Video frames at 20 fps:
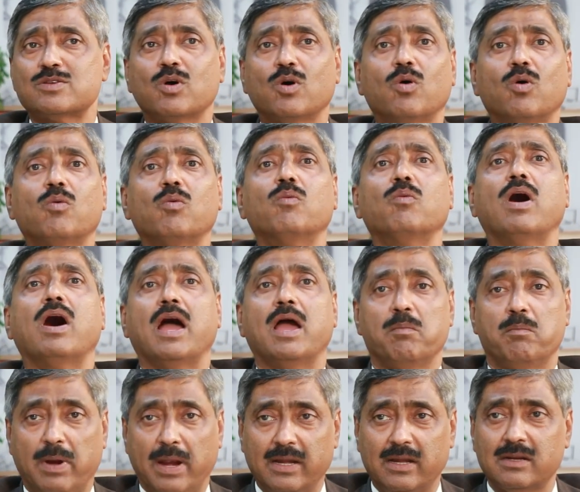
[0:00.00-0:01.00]
So
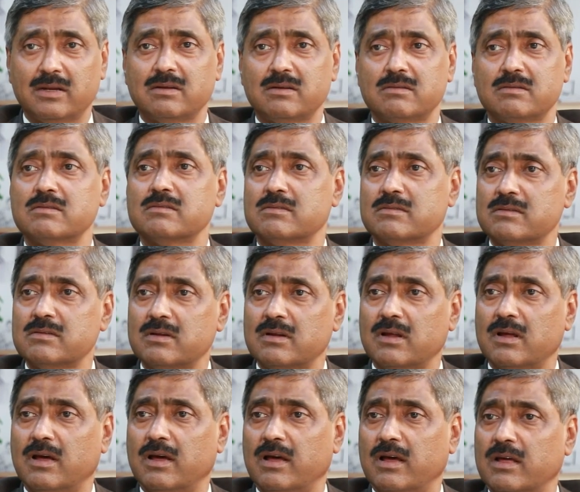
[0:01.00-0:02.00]
I met
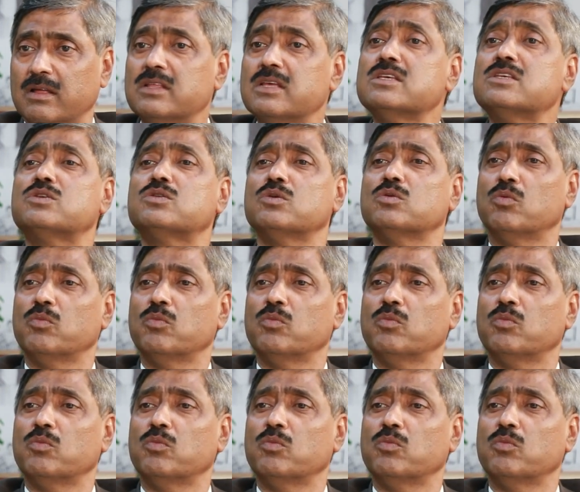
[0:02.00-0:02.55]
this